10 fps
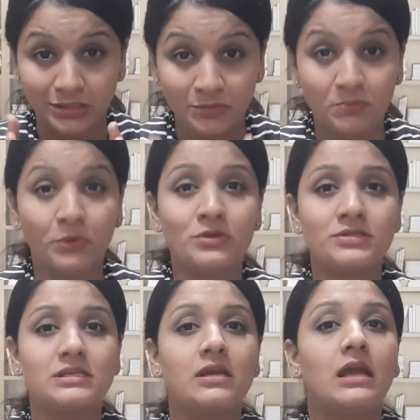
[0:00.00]

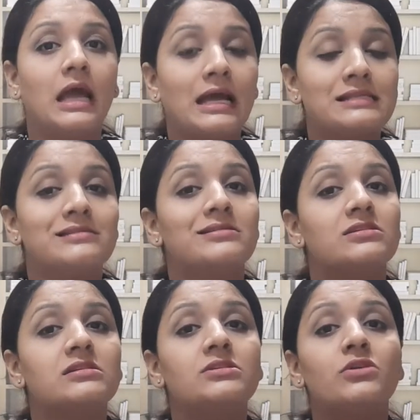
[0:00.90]
inputs, as a
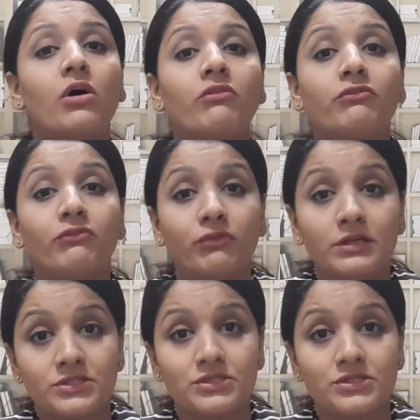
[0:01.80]
result of which